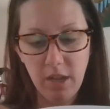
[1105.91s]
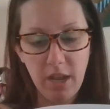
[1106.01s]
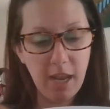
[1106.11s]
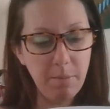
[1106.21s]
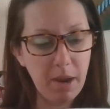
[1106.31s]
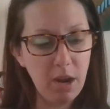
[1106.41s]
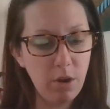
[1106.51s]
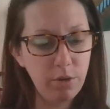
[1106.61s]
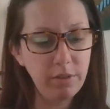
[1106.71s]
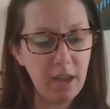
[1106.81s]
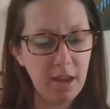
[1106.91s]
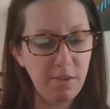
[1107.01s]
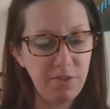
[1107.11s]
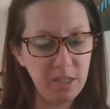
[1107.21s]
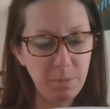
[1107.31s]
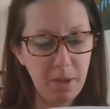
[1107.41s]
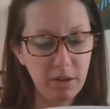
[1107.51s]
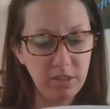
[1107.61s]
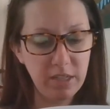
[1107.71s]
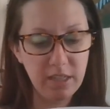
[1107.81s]
In my own life, these
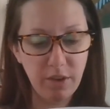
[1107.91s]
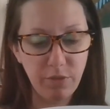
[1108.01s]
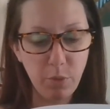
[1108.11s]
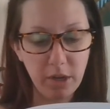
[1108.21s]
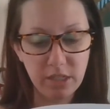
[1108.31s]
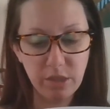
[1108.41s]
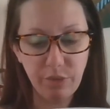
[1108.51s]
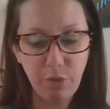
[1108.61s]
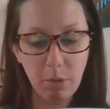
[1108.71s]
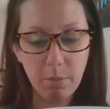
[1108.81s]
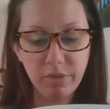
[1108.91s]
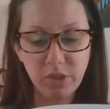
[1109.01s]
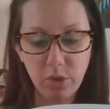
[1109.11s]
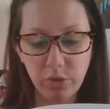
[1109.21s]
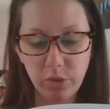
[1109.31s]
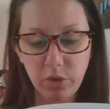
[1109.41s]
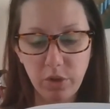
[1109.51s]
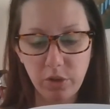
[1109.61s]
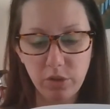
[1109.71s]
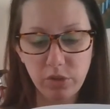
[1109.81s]
penalties have worked as a form of social
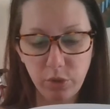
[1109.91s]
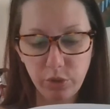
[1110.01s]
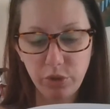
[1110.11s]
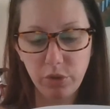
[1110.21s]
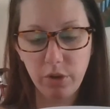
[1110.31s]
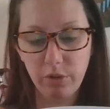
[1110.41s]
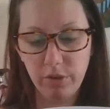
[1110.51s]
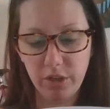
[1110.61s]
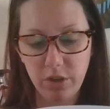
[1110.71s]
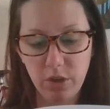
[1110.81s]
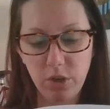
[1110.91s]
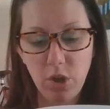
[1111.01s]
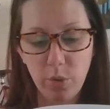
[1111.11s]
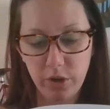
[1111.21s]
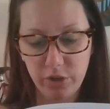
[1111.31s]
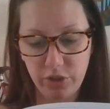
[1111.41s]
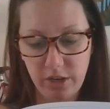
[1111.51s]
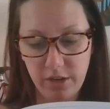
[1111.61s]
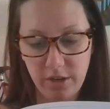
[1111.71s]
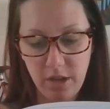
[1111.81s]

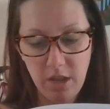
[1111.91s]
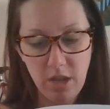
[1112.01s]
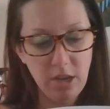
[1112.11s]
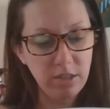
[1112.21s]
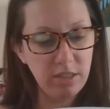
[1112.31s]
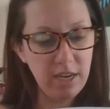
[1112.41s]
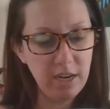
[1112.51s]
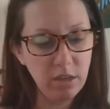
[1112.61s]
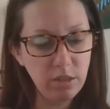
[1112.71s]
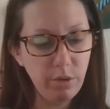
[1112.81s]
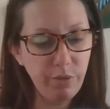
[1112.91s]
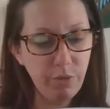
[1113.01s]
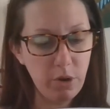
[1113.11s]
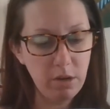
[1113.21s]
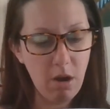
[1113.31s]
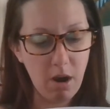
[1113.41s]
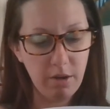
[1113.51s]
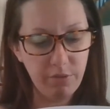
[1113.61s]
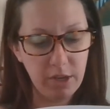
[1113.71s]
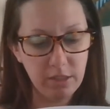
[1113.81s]
coercion, seeking to avoid
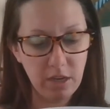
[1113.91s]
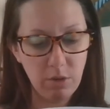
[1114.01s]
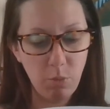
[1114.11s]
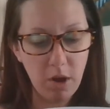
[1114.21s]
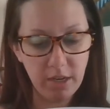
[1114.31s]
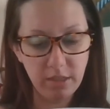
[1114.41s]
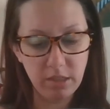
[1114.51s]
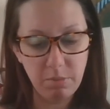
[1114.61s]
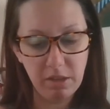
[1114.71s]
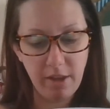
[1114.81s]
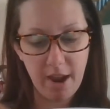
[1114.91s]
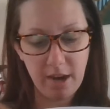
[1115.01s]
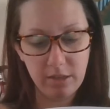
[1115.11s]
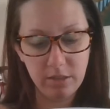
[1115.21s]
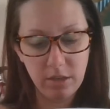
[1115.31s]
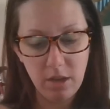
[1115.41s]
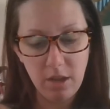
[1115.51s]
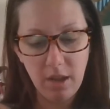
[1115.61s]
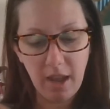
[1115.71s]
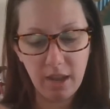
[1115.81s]
conflict and wanting to be liked.
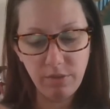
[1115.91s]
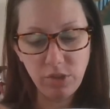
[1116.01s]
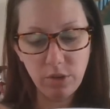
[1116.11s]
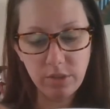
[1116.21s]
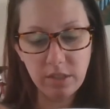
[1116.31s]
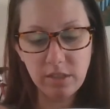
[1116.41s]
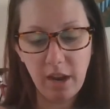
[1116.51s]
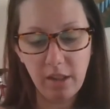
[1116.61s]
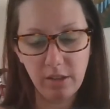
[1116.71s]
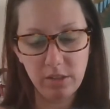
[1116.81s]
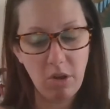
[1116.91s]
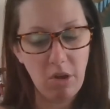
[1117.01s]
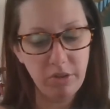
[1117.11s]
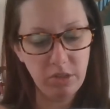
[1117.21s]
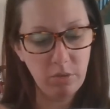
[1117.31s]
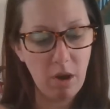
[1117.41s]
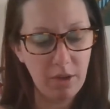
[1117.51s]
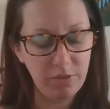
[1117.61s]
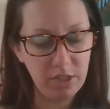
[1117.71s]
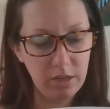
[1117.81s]
I have chosen silence all too
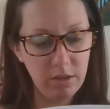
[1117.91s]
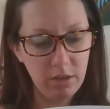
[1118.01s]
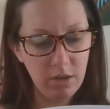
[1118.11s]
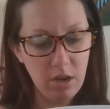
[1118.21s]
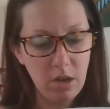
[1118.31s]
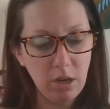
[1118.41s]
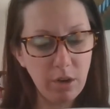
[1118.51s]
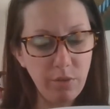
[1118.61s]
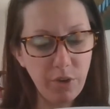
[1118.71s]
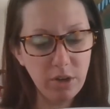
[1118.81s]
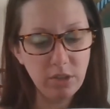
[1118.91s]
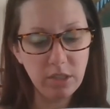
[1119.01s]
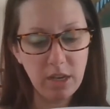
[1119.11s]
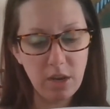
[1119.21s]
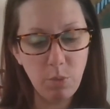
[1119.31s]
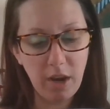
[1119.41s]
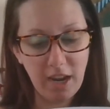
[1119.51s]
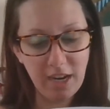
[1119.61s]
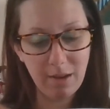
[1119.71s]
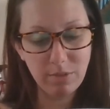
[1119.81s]
often. Conversely, when I
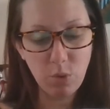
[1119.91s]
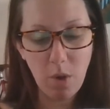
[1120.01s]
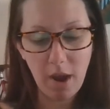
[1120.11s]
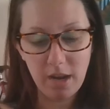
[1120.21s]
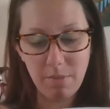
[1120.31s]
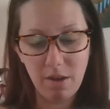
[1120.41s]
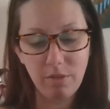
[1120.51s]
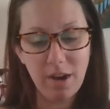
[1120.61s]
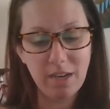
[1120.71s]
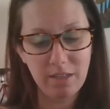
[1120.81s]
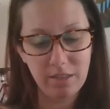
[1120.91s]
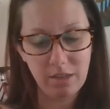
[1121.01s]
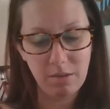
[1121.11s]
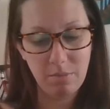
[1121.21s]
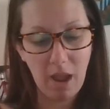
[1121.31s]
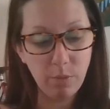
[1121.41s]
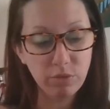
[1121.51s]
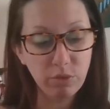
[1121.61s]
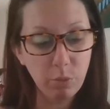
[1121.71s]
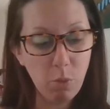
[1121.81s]
kept quiet about racism, I was
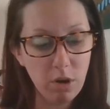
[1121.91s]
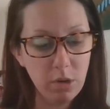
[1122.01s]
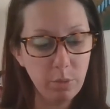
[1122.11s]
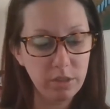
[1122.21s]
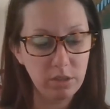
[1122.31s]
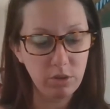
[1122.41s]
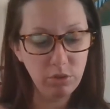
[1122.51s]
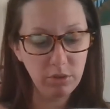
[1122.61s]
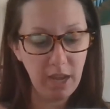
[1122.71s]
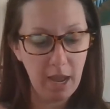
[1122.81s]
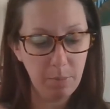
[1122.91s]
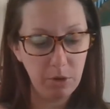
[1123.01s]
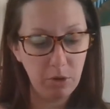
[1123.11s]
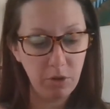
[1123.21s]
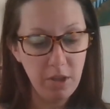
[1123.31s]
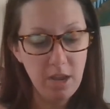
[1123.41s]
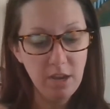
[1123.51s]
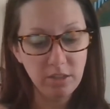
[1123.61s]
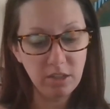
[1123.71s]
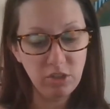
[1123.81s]
rewarded with social capital,
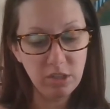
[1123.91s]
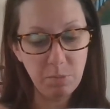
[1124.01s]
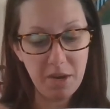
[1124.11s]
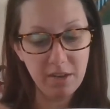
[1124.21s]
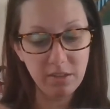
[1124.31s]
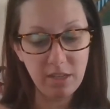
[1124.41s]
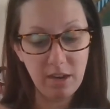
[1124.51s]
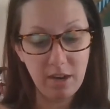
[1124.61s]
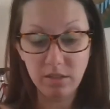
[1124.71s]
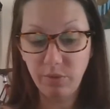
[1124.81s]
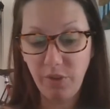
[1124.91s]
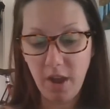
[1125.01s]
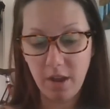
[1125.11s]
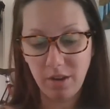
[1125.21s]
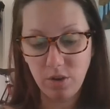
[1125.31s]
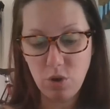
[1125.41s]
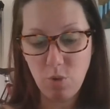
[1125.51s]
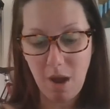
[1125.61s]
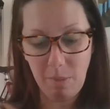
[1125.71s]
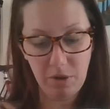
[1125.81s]
such as being seen as fun,
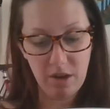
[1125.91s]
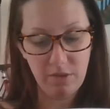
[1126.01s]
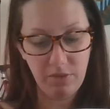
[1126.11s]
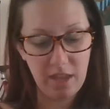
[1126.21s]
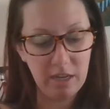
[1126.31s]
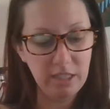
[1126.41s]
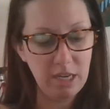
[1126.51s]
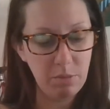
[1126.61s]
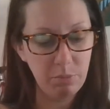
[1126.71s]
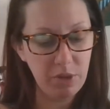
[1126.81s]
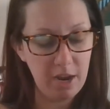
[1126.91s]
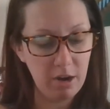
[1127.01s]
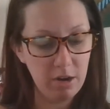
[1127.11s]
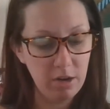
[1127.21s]
cooperative, and a team player.